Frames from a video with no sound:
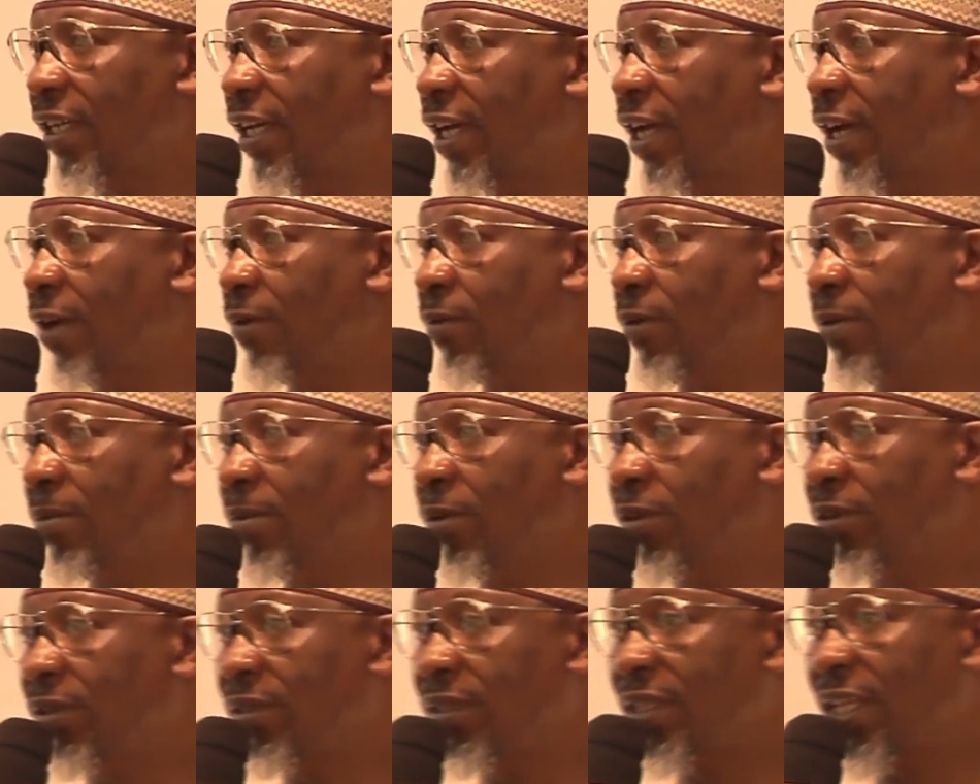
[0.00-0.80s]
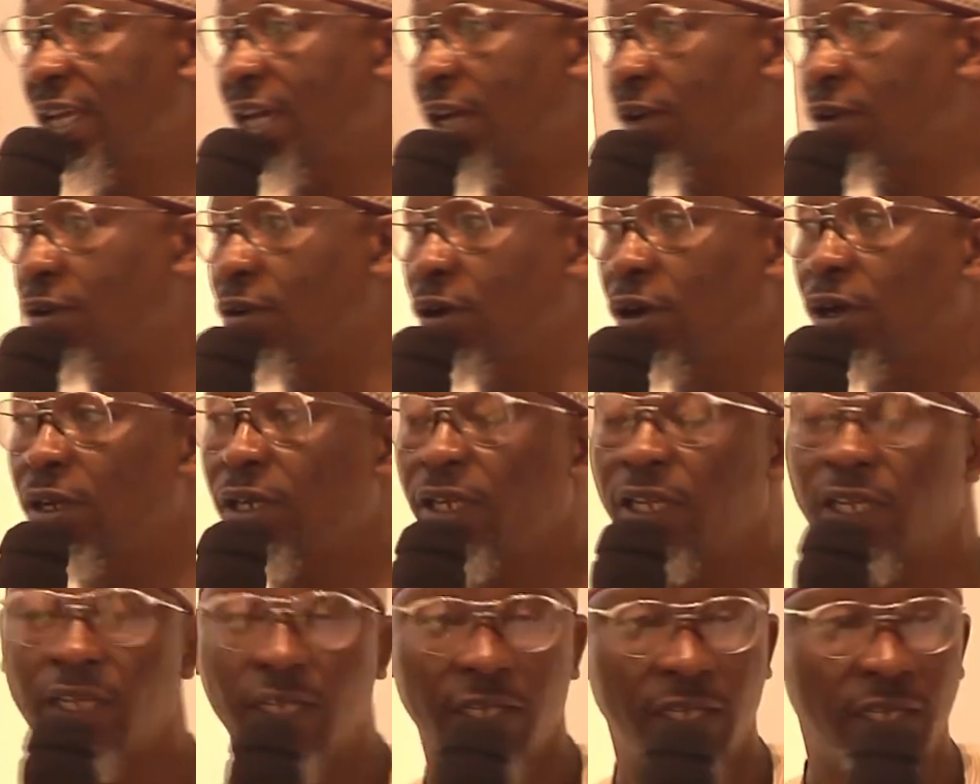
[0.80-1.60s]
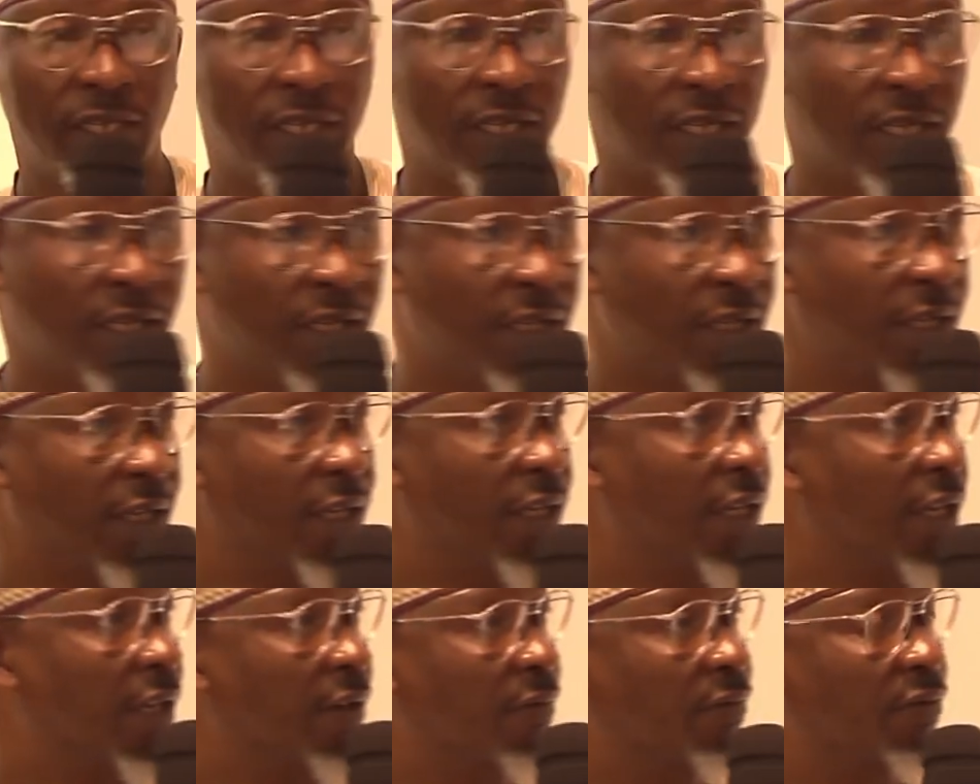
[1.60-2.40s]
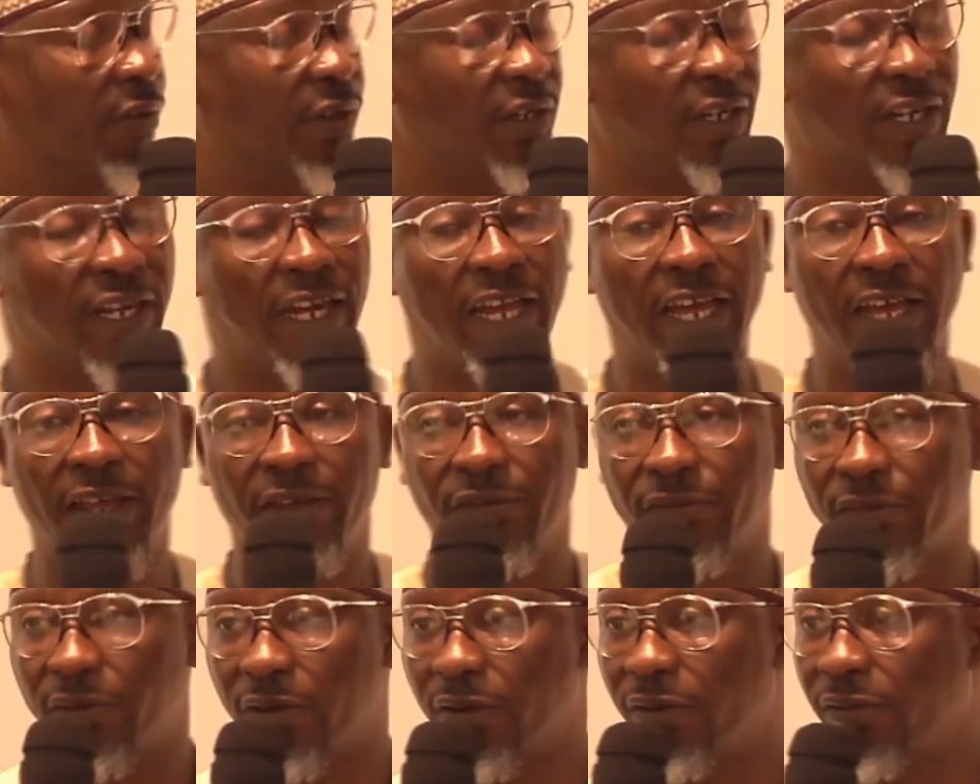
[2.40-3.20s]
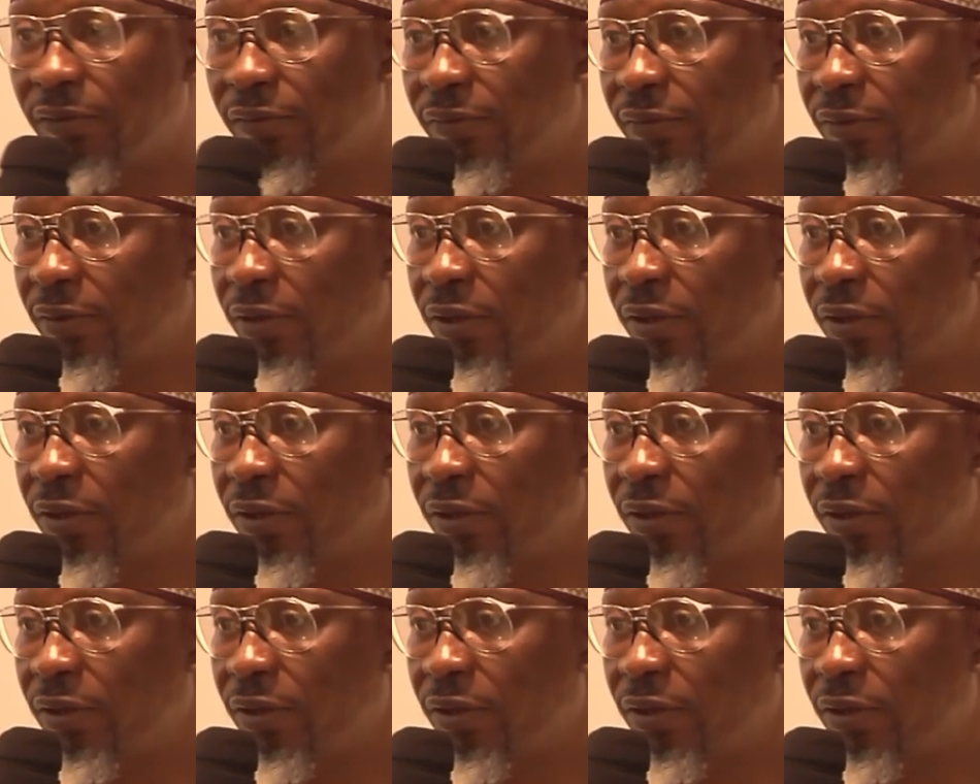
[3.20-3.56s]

and we must thank God again for the life of